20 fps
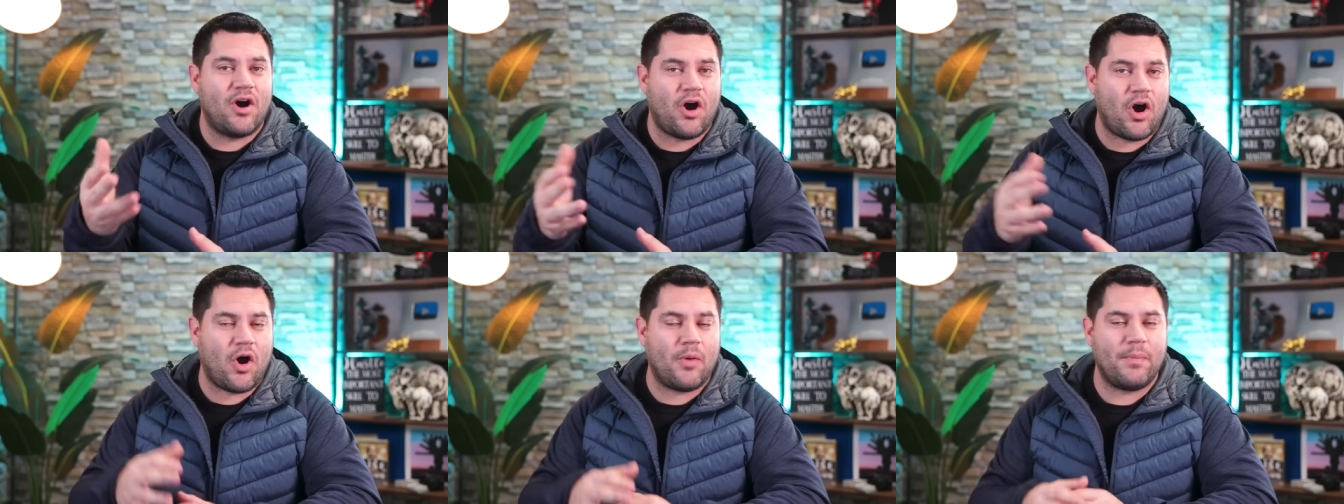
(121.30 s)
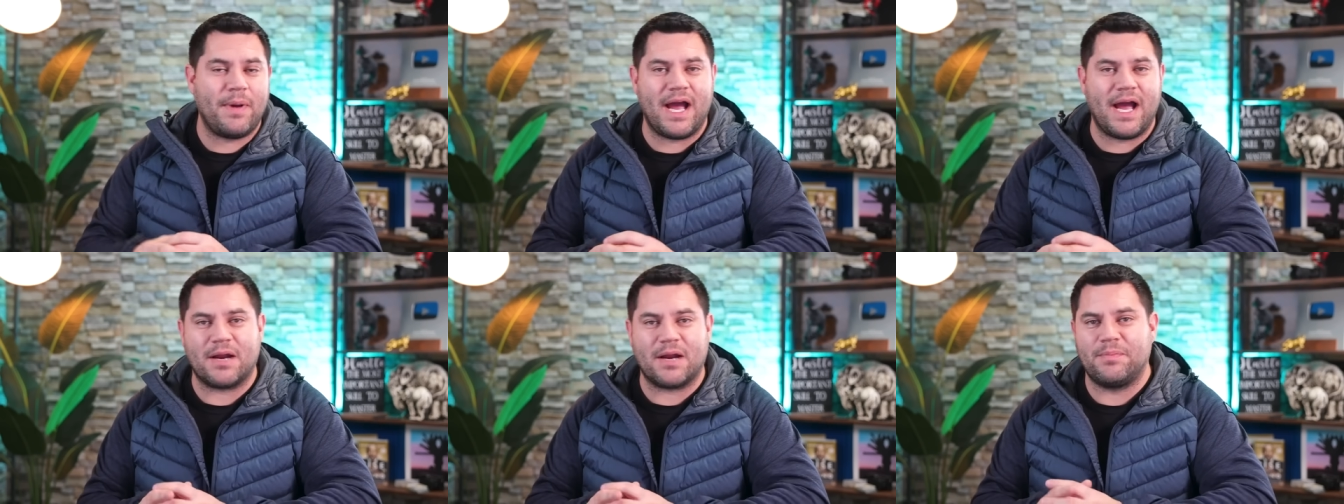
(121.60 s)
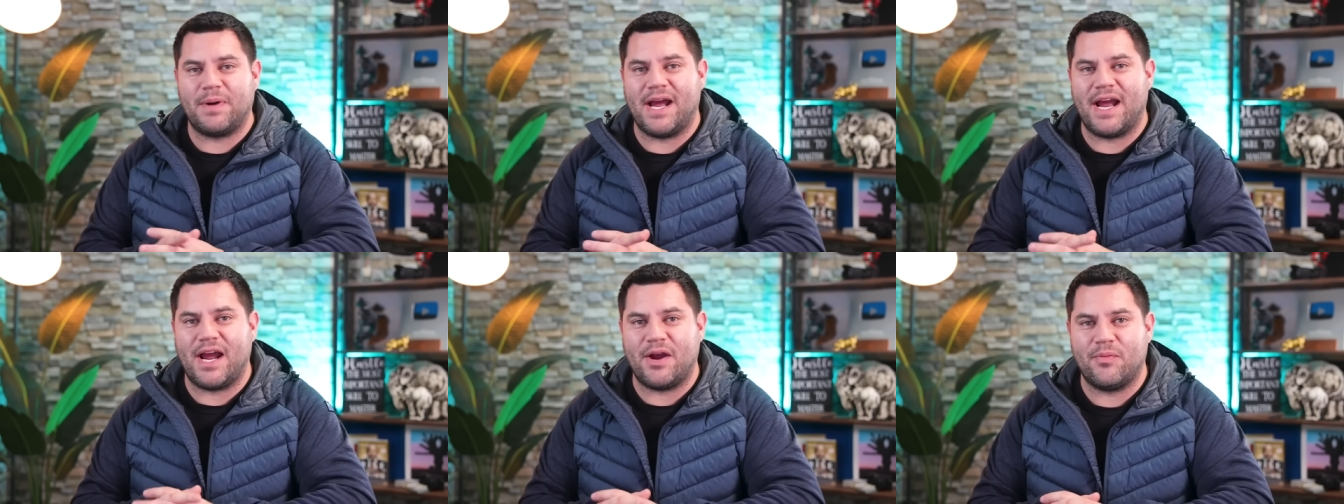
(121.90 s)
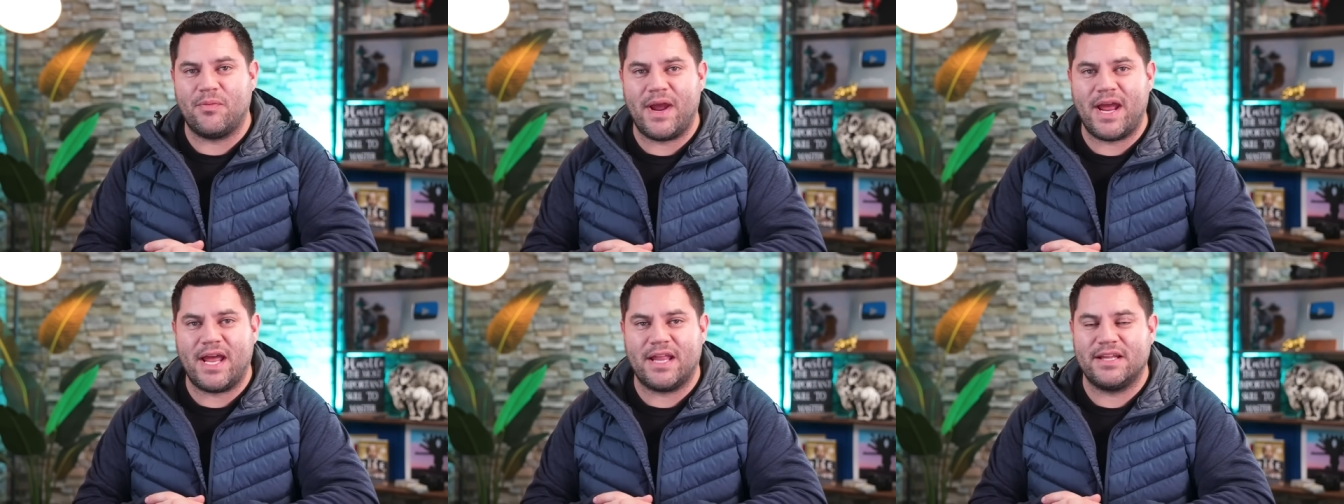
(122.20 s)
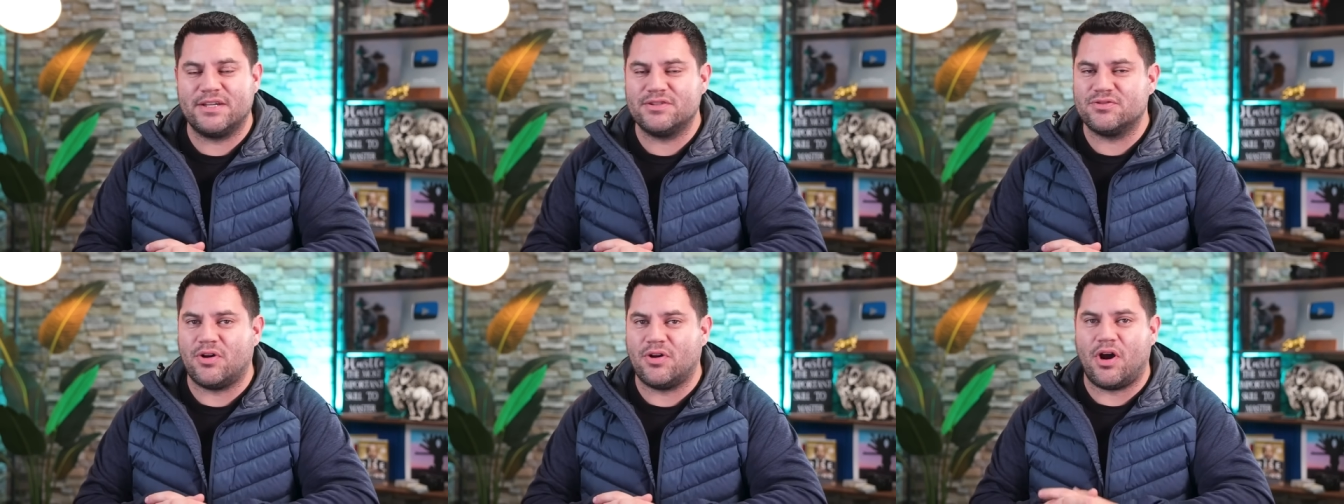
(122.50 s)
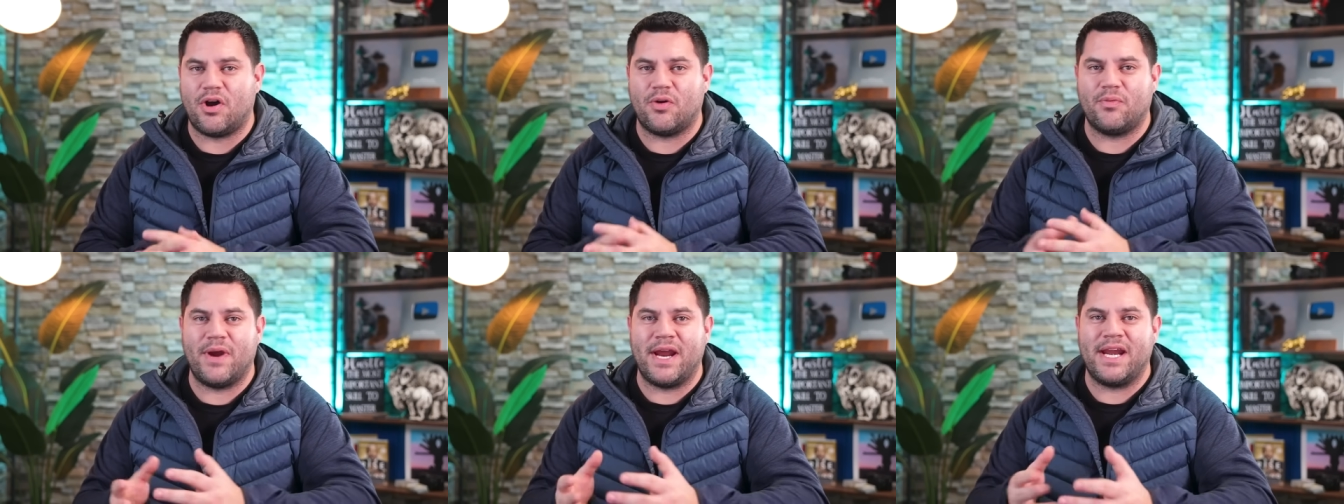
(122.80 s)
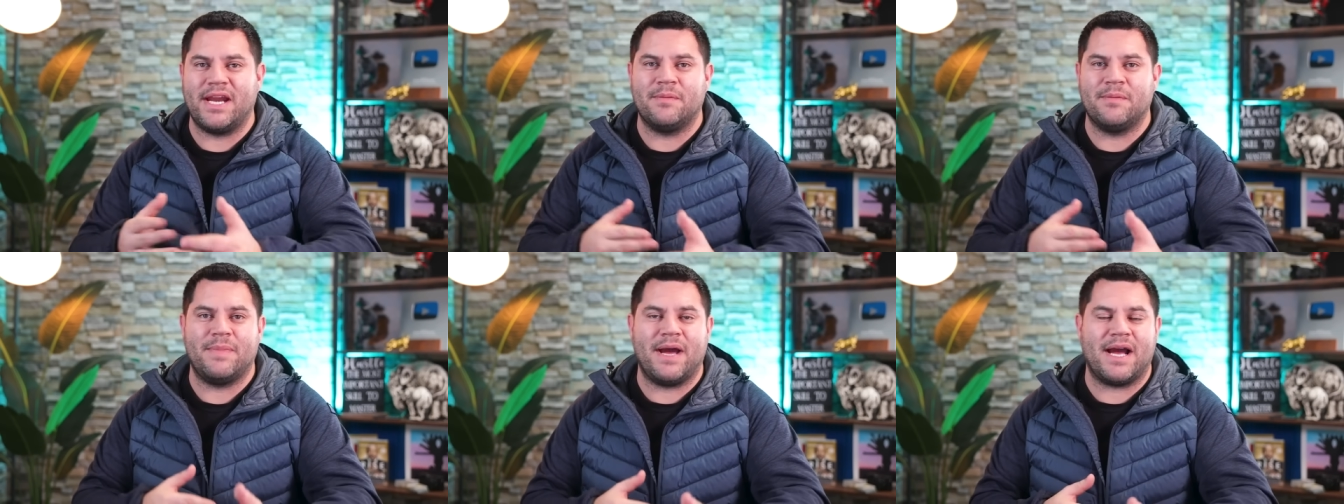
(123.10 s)
all backed by Iran. These are all
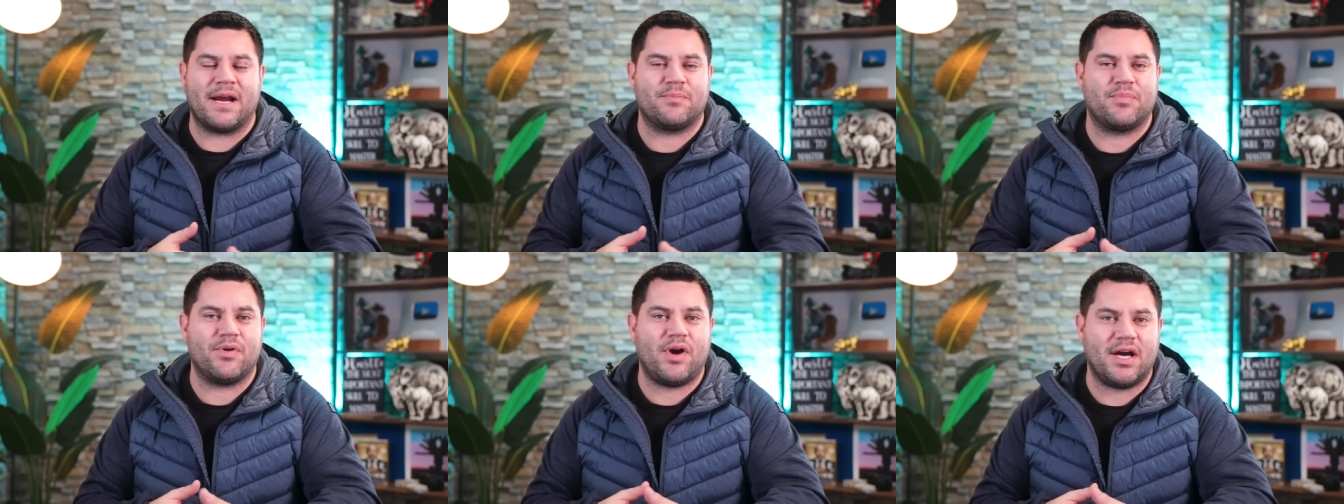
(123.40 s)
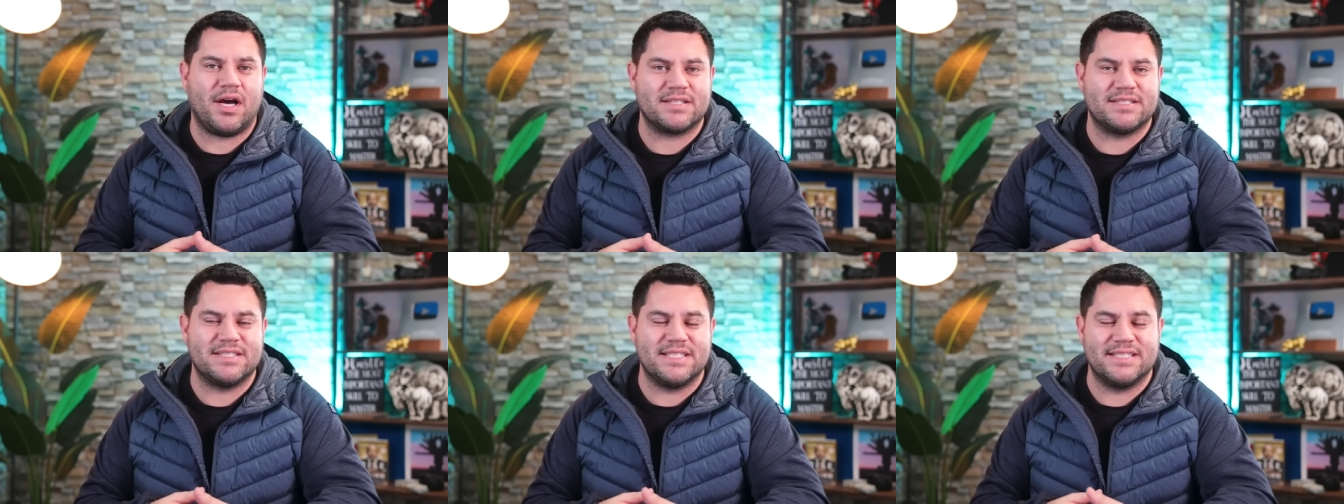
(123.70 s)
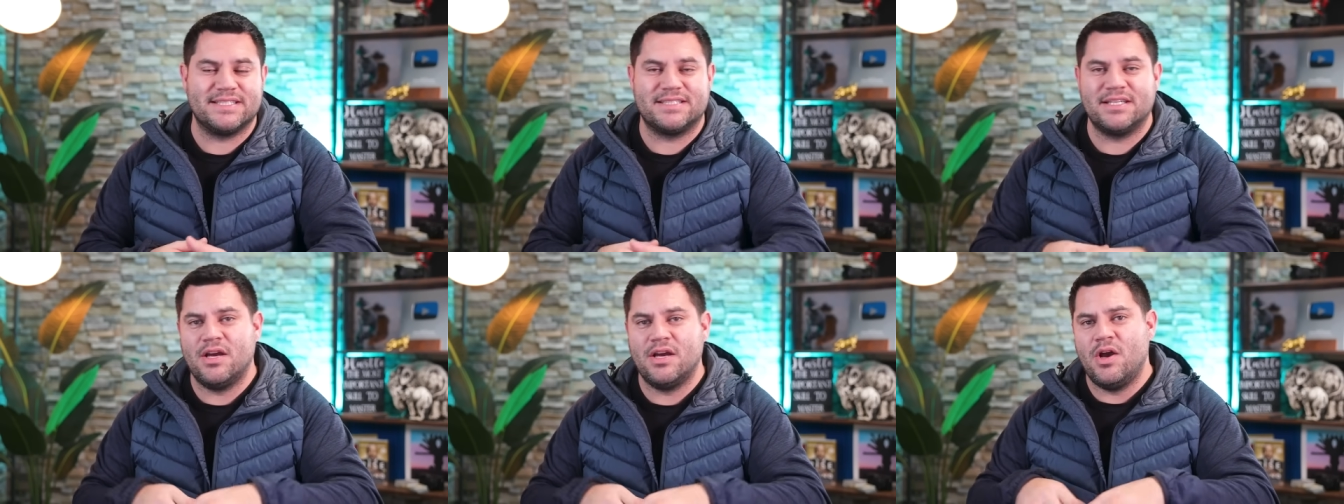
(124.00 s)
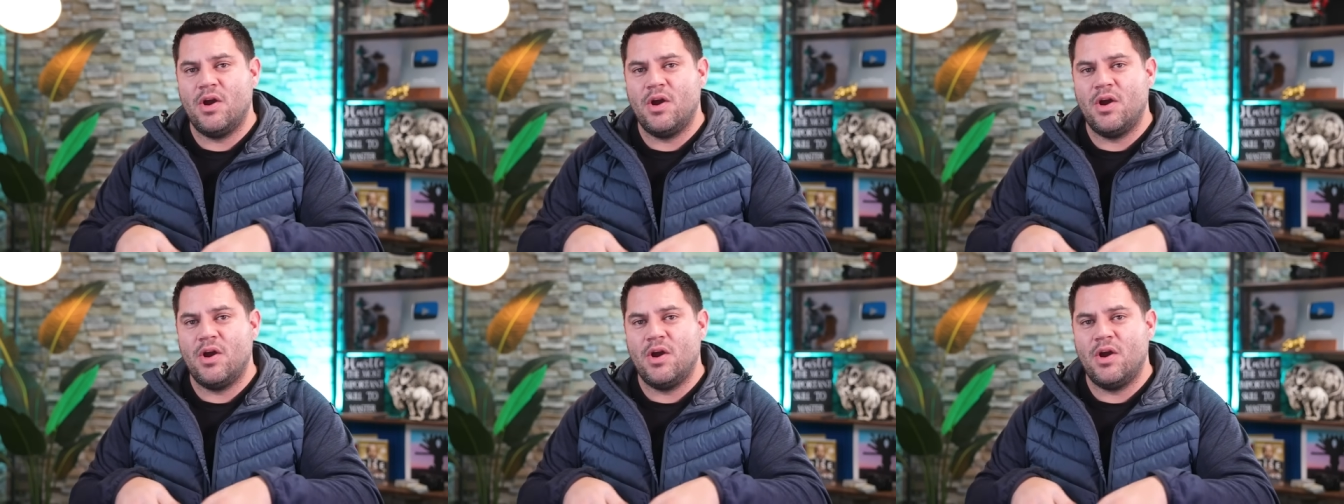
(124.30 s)
Iranian backed proxies.